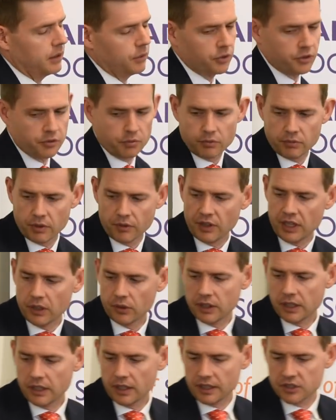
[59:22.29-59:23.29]
was
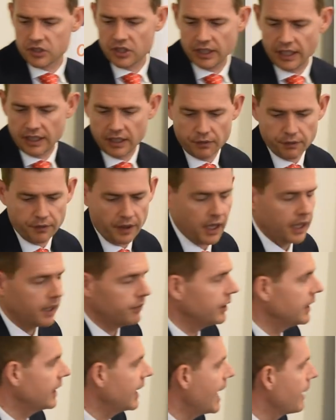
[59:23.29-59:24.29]
revealed in
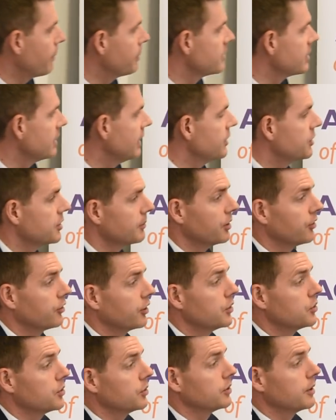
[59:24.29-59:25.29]
1985 in Capitalism and
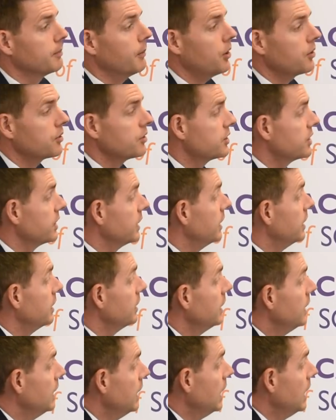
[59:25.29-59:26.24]
Social Democracy,